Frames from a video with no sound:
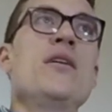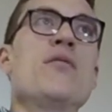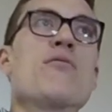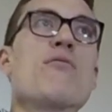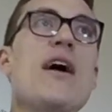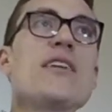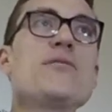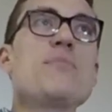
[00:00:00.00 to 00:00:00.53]

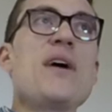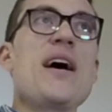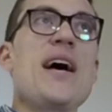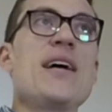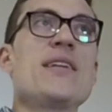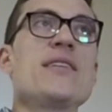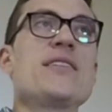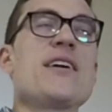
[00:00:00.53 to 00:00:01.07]
RESPA
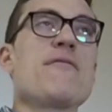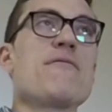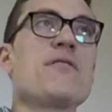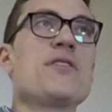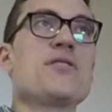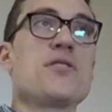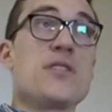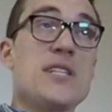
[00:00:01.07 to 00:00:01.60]
had a
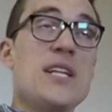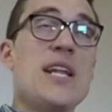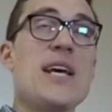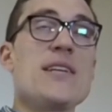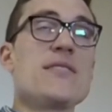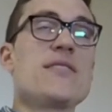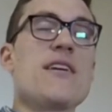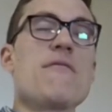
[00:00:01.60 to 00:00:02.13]
definition.
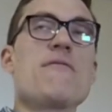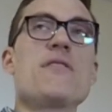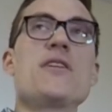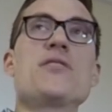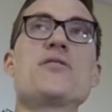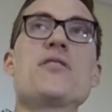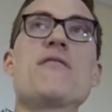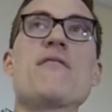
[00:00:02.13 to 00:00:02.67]
Today's
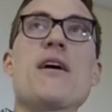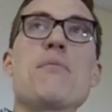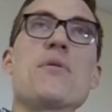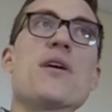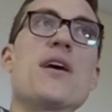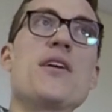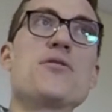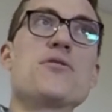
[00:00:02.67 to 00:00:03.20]
definition of
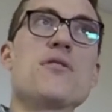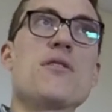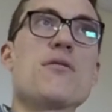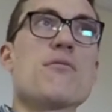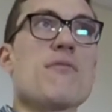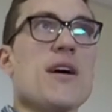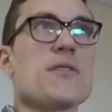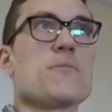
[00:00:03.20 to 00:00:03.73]
application under
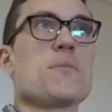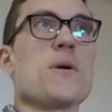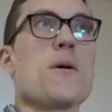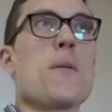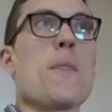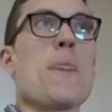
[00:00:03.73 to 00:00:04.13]
RESPA